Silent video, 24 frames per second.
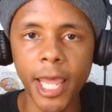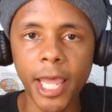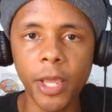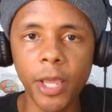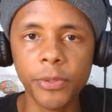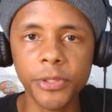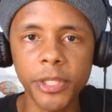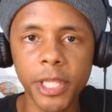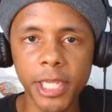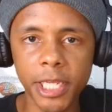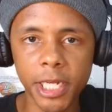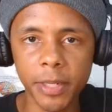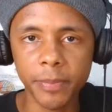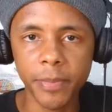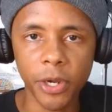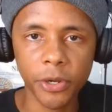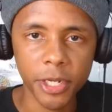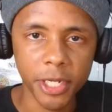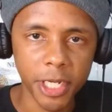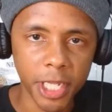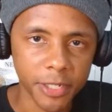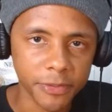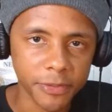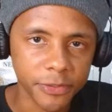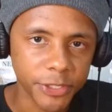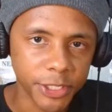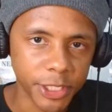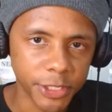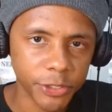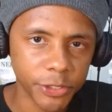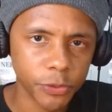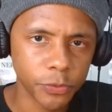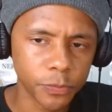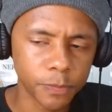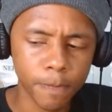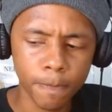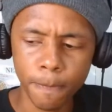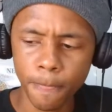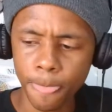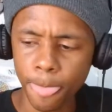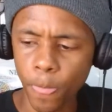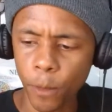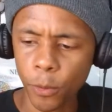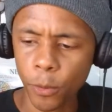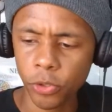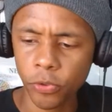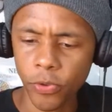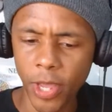And when thinking about connective tissue,
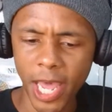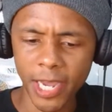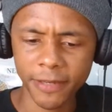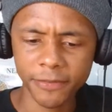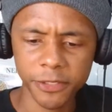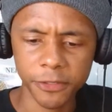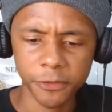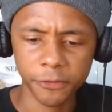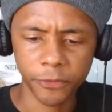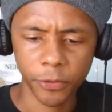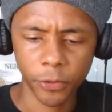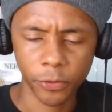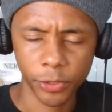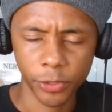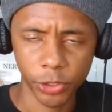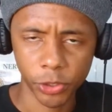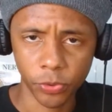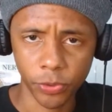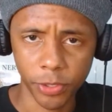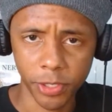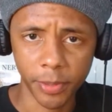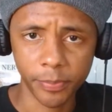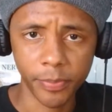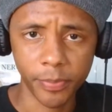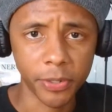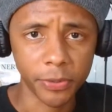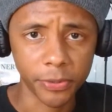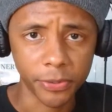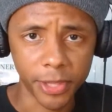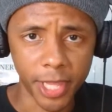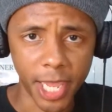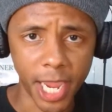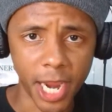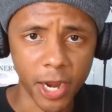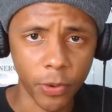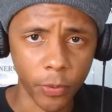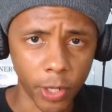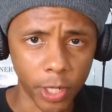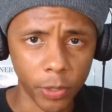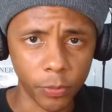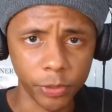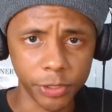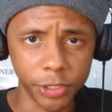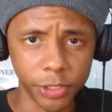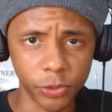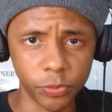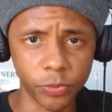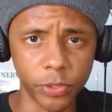you have to focus on your parathyroid,
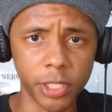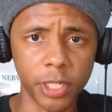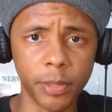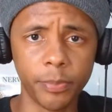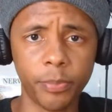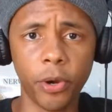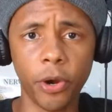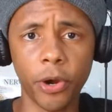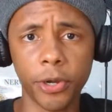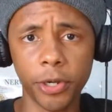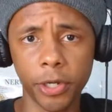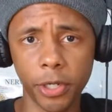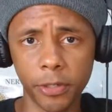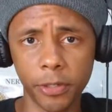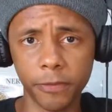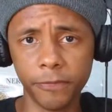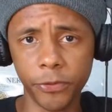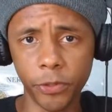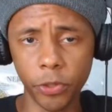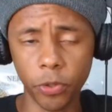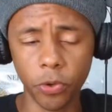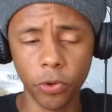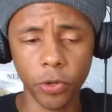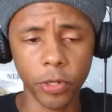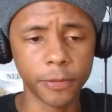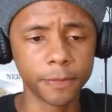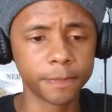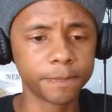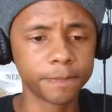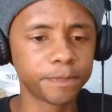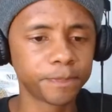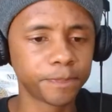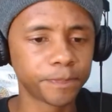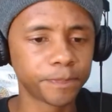which is what a part of your